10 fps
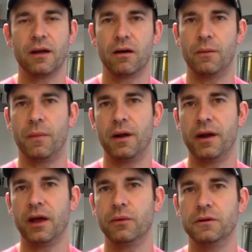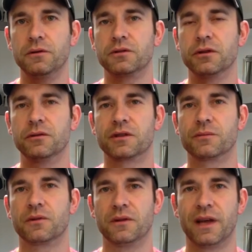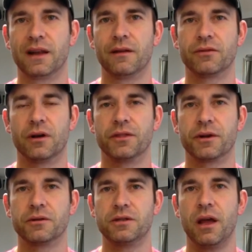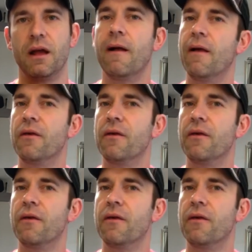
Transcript: on Monday, we usually do some sort of deadlift on Thursday.